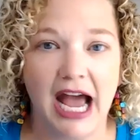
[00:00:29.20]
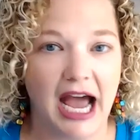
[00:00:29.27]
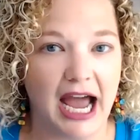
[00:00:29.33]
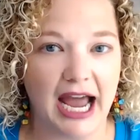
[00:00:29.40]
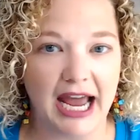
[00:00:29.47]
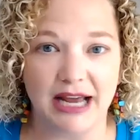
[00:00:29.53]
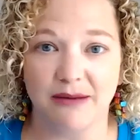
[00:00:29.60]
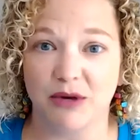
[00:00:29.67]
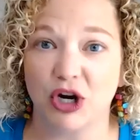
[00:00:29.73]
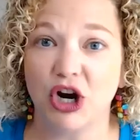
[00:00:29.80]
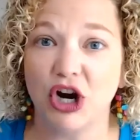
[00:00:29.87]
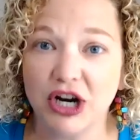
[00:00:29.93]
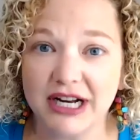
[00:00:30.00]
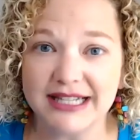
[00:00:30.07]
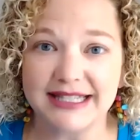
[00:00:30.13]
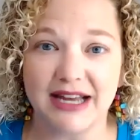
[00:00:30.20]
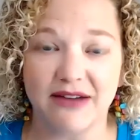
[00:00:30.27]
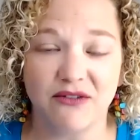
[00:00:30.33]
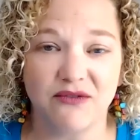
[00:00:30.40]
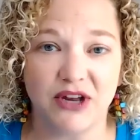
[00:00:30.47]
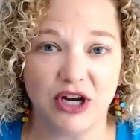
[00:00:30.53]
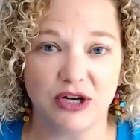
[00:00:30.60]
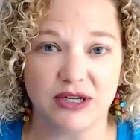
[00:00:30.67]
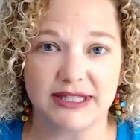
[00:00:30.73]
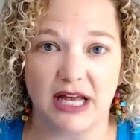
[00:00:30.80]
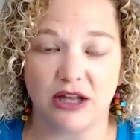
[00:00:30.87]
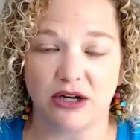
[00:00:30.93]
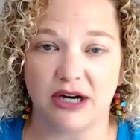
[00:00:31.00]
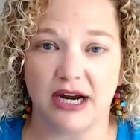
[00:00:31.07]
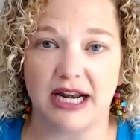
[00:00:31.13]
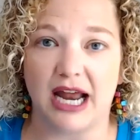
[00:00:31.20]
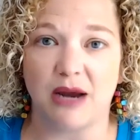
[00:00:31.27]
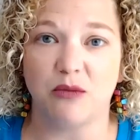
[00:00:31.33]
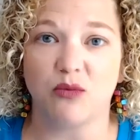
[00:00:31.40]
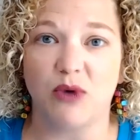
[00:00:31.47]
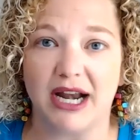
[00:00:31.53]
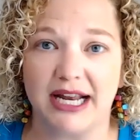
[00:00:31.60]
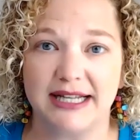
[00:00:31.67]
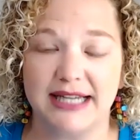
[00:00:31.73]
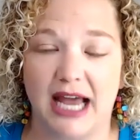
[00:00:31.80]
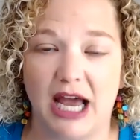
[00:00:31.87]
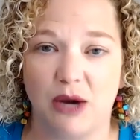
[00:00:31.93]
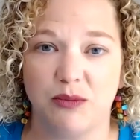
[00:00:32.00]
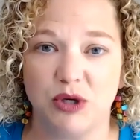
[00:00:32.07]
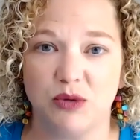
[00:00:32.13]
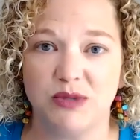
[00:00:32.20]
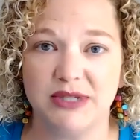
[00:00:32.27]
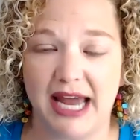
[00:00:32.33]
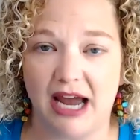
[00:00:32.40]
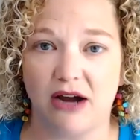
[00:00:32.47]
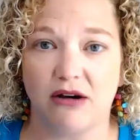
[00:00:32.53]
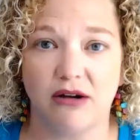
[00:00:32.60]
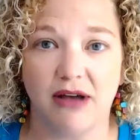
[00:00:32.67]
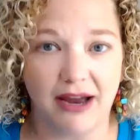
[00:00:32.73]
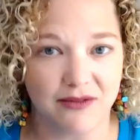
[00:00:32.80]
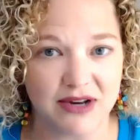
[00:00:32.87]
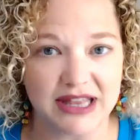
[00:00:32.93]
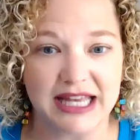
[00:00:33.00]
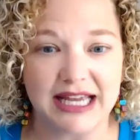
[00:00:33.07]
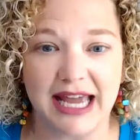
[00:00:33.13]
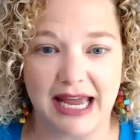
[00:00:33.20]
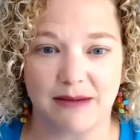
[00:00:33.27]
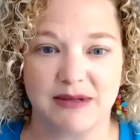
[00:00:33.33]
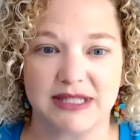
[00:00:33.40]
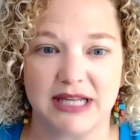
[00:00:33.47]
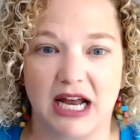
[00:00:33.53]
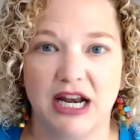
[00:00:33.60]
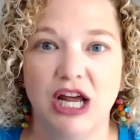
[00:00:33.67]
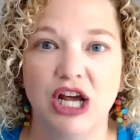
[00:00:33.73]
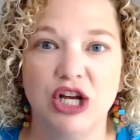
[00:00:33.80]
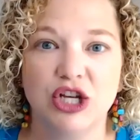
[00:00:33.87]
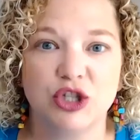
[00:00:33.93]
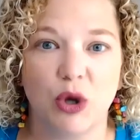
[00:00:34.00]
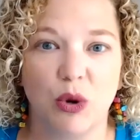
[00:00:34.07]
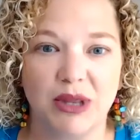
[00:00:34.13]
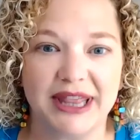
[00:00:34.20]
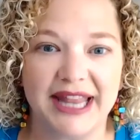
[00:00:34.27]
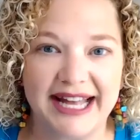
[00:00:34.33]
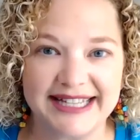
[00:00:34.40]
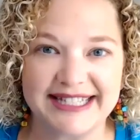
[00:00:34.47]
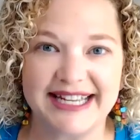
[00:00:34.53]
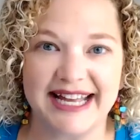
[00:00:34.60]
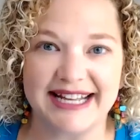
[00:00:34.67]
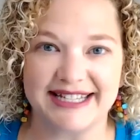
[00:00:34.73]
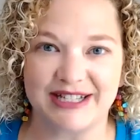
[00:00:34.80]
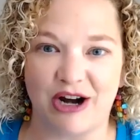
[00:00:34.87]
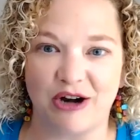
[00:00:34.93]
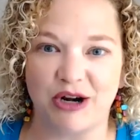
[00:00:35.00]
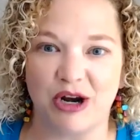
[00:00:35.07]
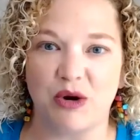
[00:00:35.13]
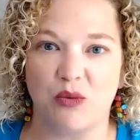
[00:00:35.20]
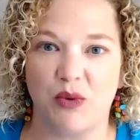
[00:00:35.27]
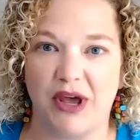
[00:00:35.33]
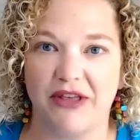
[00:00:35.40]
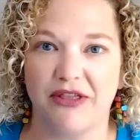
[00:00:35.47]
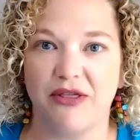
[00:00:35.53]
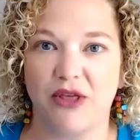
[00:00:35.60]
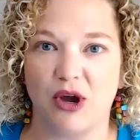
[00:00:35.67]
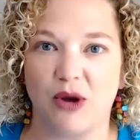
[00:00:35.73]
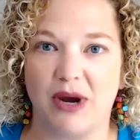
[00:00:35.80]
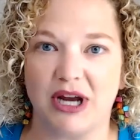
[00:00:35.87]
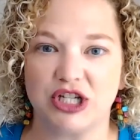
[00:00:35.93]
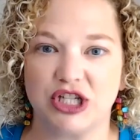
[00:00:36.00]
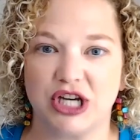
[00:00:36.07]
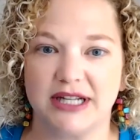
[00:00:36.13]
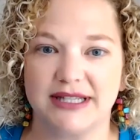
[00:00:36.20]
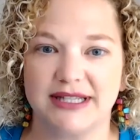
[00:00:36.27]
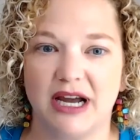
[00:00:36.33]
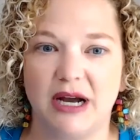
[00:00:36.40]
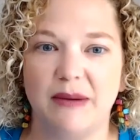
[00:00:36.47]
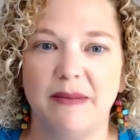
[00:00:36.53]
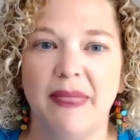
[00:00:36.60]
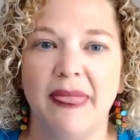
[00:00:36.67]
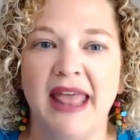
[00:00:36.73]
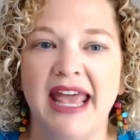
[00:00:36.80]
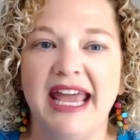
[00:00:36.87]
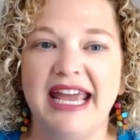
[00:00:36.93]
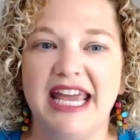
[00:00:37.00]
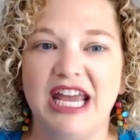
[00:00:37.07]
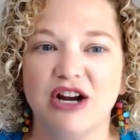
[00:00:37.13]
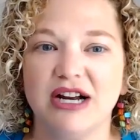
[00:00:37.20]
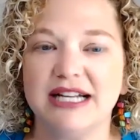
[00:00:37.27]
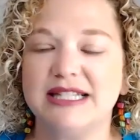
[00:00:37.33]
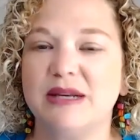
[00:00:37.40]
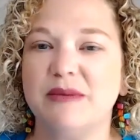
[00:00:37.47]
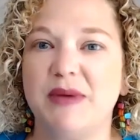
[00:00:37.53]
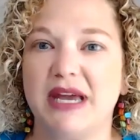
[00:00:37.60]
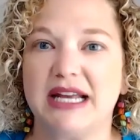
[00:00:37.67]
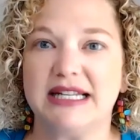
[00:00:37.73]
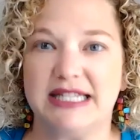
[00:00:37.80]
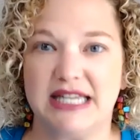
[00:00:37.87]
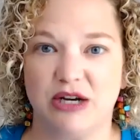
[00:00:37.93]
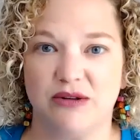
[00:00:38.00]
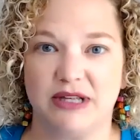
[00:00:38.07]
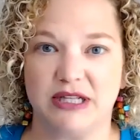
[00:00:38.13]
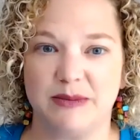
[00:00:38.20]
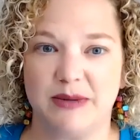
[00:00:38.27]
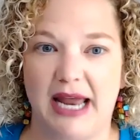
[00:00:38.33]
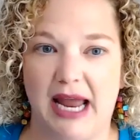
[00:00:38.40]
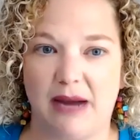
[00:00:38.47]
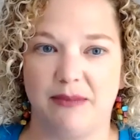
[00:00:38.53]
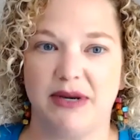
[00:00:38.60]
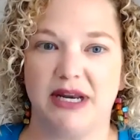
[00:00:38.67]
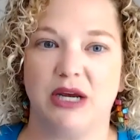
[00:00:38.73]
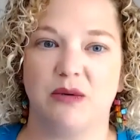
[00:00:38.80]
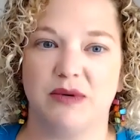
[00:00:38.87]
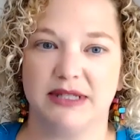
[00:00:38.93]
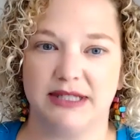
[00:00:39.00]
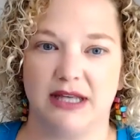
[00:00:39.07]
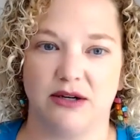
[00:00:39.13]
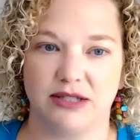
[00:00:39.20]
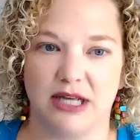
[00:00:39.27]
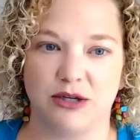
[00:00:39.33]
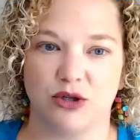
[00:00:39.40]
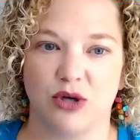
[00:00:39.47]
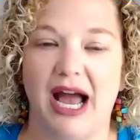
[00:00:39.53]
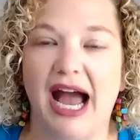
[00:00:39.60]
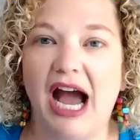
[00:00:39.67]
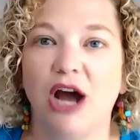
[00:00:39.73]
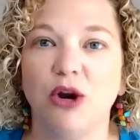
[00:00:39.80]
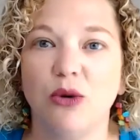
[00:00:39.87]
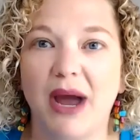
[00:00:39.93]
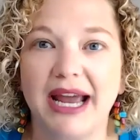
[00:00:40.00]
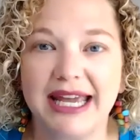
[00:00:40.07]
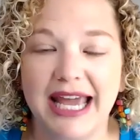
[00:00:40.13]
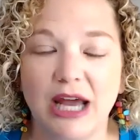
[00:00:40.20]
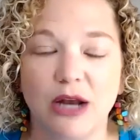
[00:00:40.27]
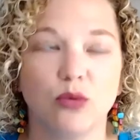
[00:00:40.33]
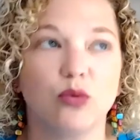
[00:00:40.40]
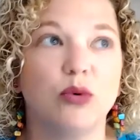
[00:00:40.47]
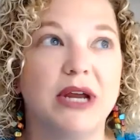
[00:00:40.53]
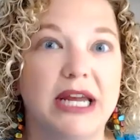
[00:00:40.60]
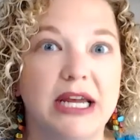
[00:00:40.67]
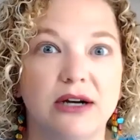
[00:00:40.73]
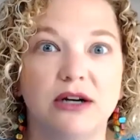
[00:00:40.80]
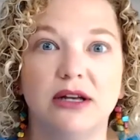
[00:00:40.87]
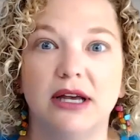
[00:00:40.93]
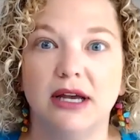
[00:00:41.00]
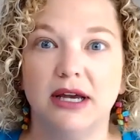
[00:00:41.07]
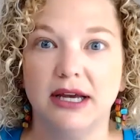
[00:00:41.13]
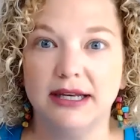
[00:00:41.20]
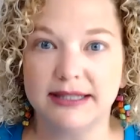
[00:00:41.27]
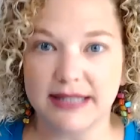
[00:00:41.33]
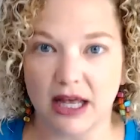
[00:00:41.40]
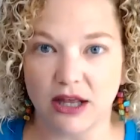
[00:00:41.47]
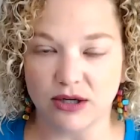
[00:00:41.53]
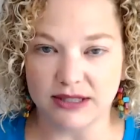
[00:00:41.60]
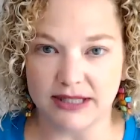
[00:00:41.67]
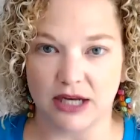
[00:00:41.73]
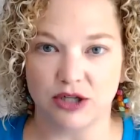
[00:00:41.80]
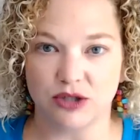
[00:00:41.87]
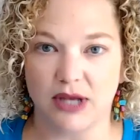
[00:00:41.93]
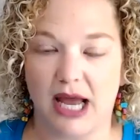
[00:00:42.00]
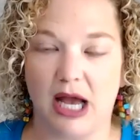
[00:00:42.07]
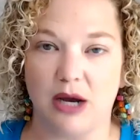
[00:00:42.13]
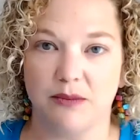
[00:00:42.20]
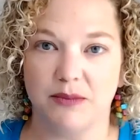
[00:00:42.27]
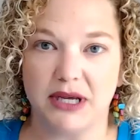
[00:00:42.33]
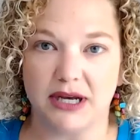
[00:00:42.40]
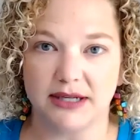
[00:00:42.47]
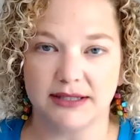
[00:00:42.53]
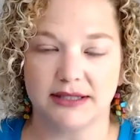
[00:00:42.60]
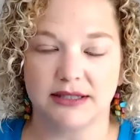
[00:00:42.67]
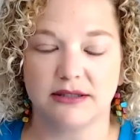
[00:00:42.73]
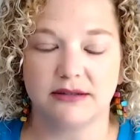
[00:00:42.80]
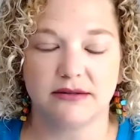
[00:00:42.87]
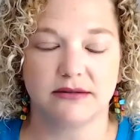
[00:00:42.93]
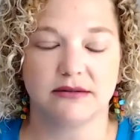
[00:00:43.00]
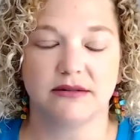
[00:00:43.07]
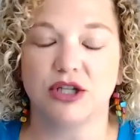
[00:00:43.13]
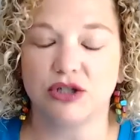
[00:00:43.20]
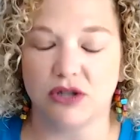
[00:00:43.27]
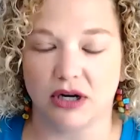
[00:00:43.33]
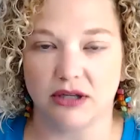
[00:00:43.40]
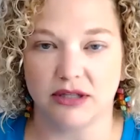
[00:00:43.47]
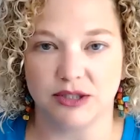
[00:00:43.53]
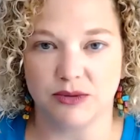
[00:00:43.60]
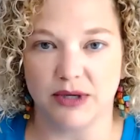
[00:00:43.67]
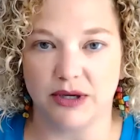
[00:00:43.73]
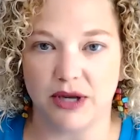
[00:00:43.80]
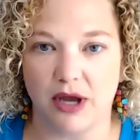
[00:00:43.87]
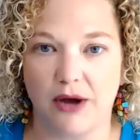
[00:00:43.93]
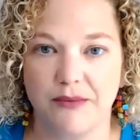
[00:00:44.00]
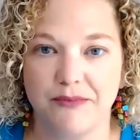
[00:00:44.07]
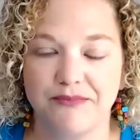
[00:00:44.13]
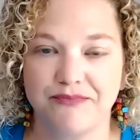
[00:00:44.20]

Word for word: I am a current seven figure seller and I'm ready to help help you tackle everything Amazon. So let's get started with the questions. Um, here is the big deal that's been happening with Seller Central. How do I get real Seller Central help? Because the struggle is real, y'all.